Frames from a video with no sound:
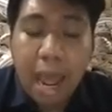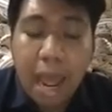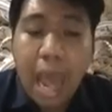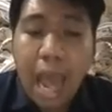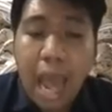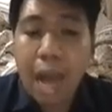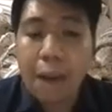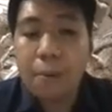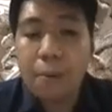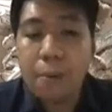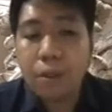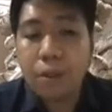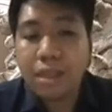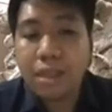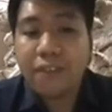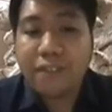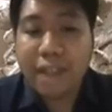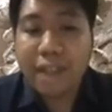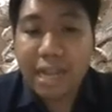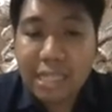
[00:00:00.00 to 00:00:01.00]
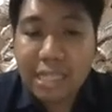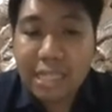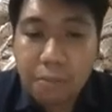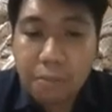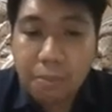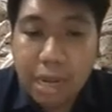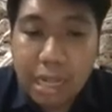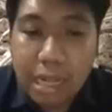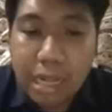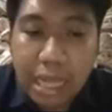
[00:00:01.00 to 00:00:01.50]
about the
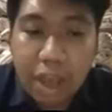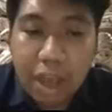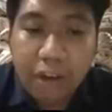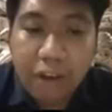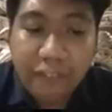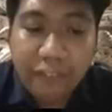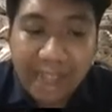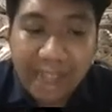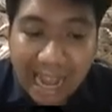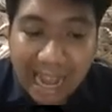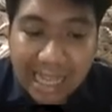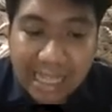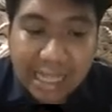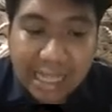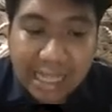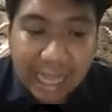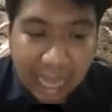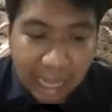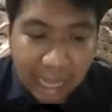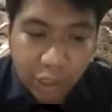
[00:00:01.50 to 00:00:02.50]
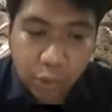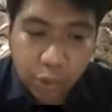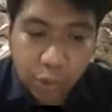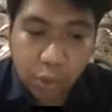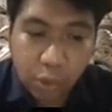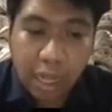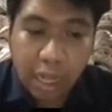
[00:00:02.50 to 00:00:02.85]
flexibility of class schedule.